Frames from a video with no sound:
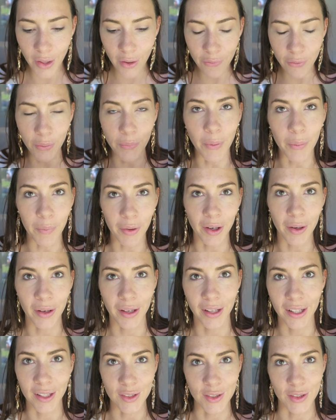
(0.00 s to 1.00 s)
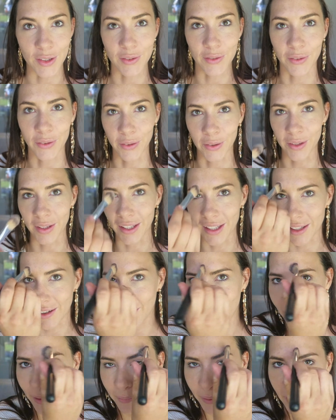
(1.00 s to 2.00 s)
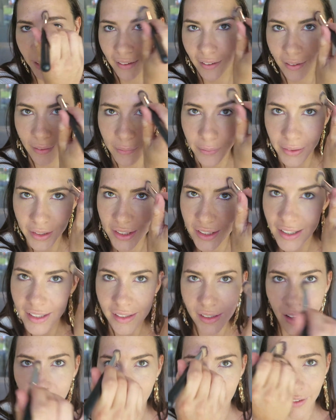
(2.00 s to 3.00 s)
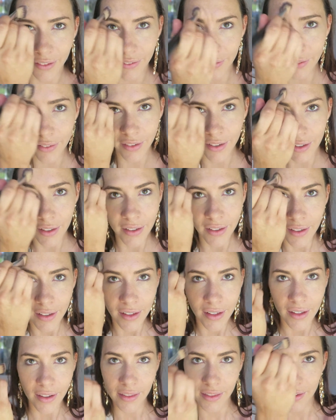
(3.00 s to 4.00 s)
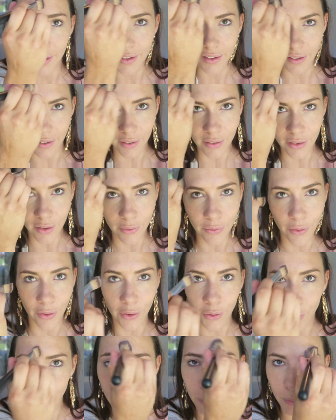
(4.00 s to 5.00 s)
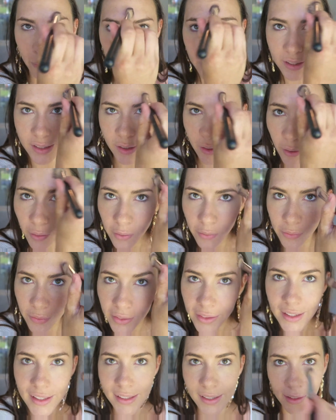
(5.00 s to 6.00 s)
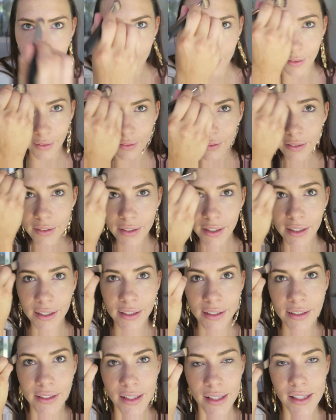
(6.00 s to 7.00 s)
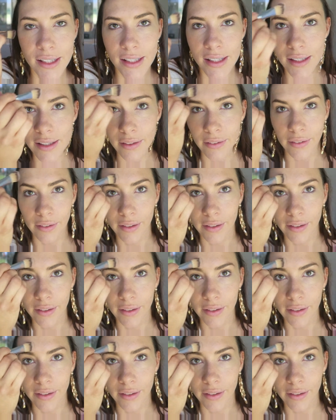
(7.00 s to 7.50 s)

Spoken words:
what we're gonna do for the eye makeup, which is kind of the focal point of this look. So